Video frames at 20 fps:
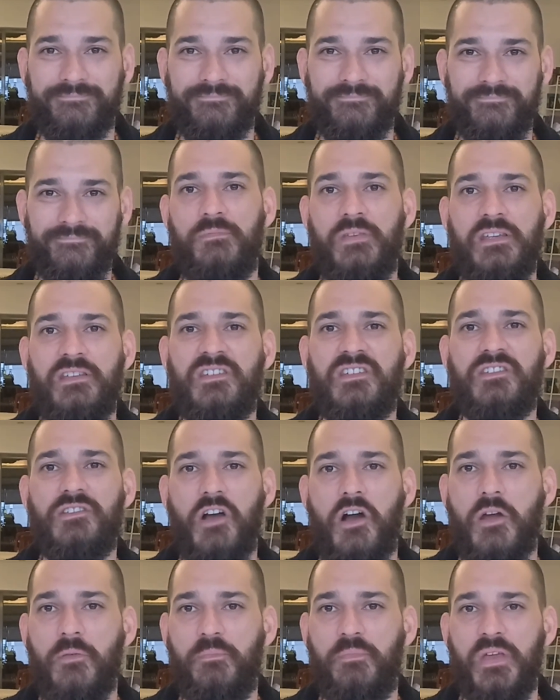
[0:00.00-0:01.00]
These
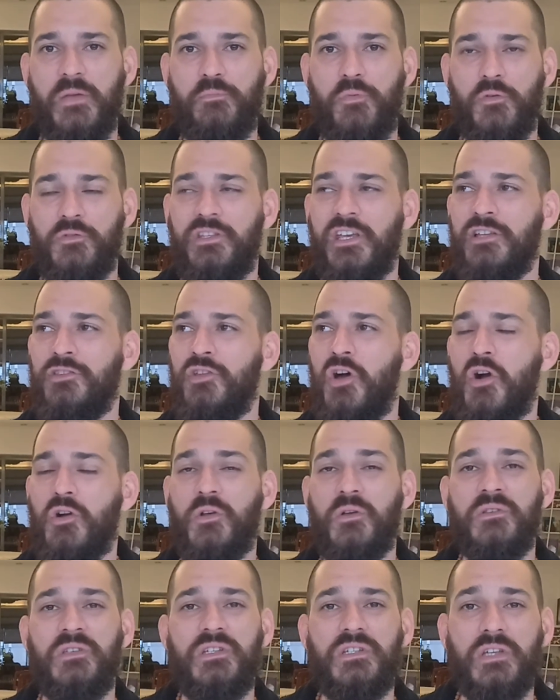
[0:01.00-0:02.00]
star people, they are not
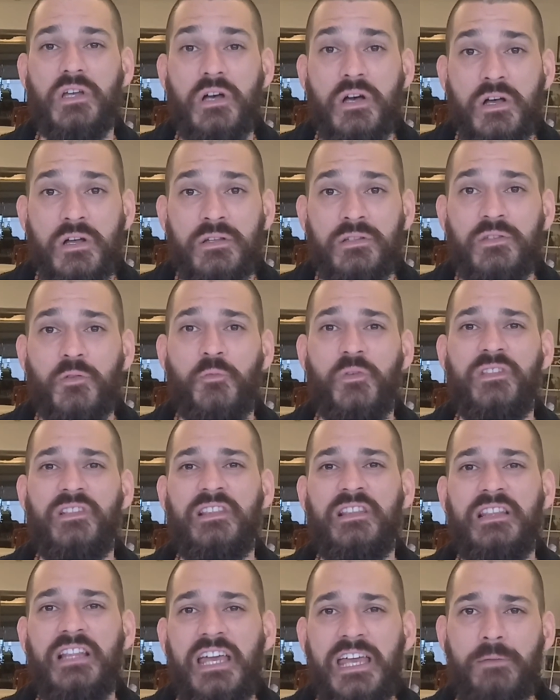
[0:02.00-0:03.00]
concerned with
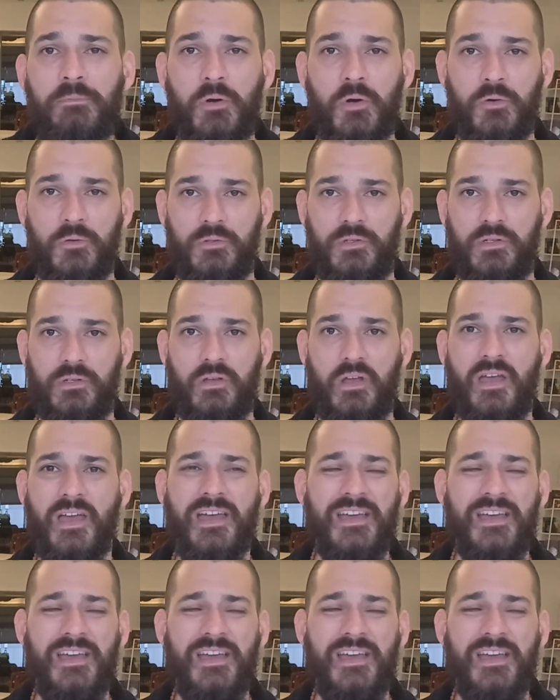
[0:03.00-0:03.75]
labels.